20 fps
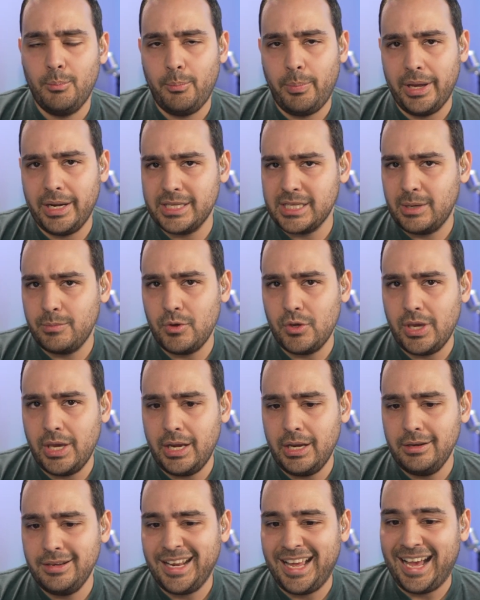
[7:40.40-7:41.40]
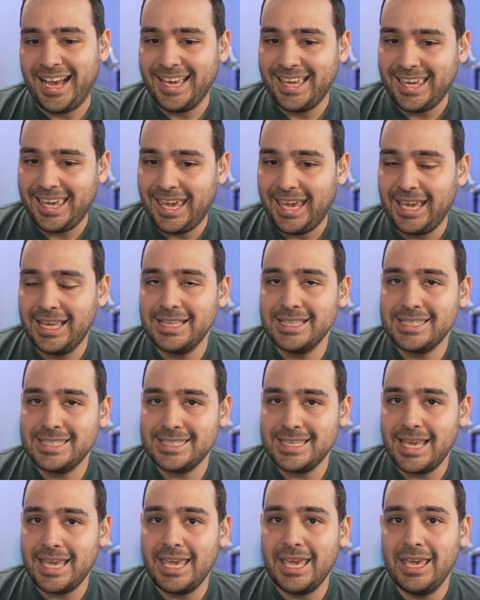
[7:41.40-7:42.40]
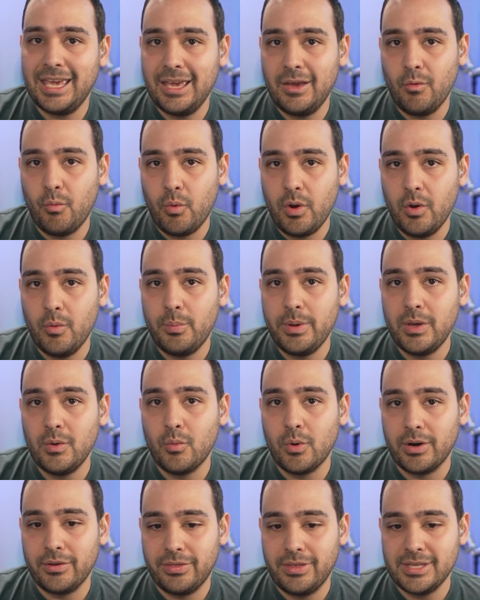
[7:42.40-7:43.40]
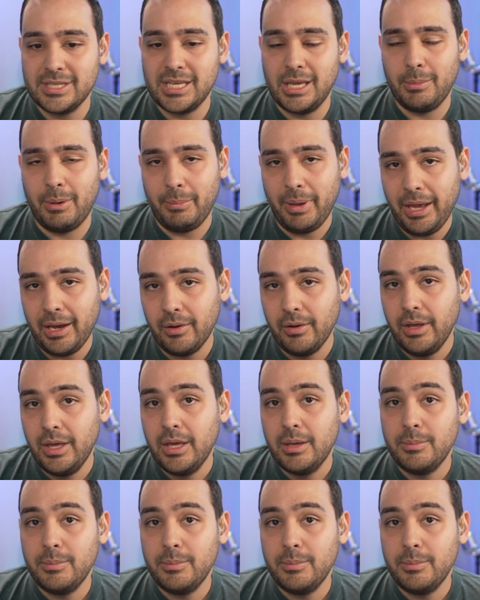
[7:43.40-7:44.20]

By the time you get it, I can't say it will be worth the same amount